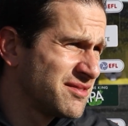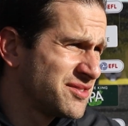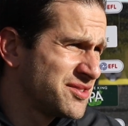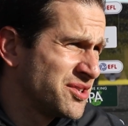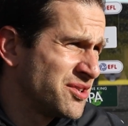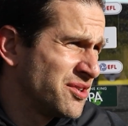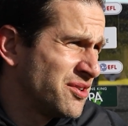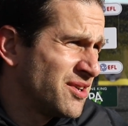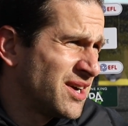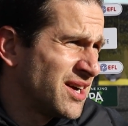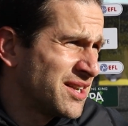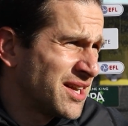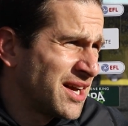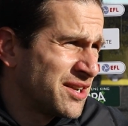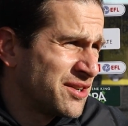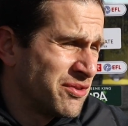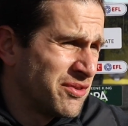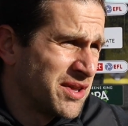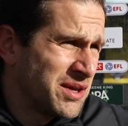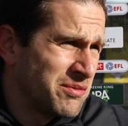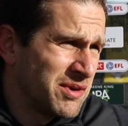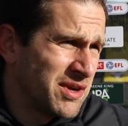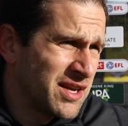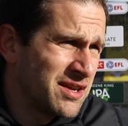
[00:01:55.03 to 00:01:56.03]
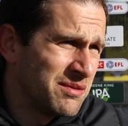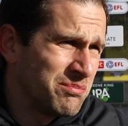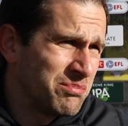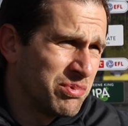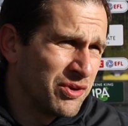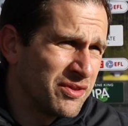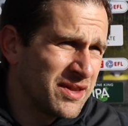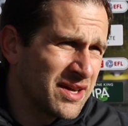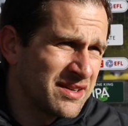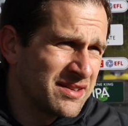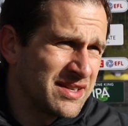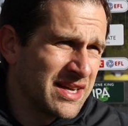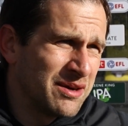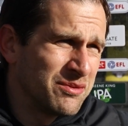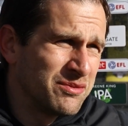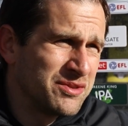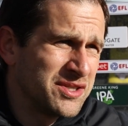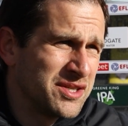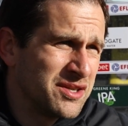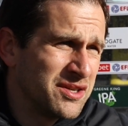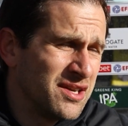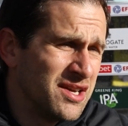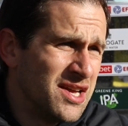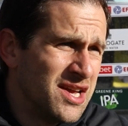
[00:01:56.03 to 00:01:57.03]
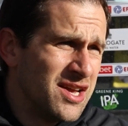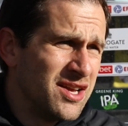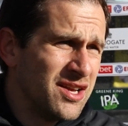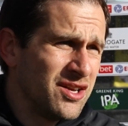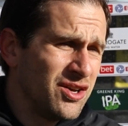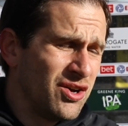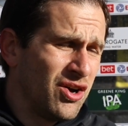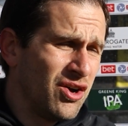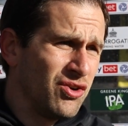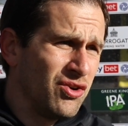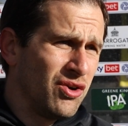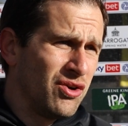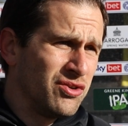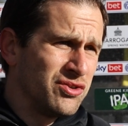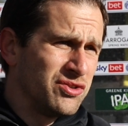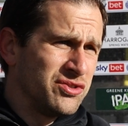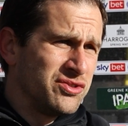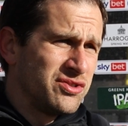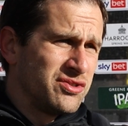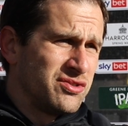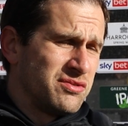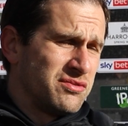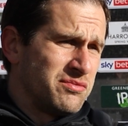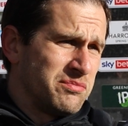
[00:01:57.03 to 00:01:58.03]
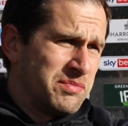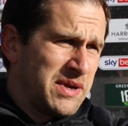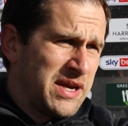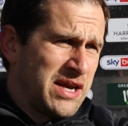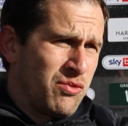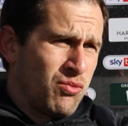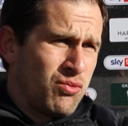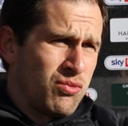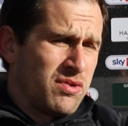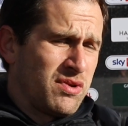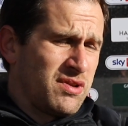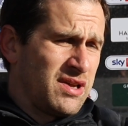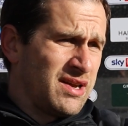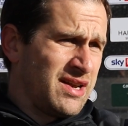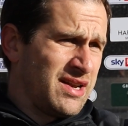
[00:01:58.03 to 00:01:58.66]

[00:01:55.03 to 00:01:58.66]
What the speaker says: So I don't think we can put that down to us being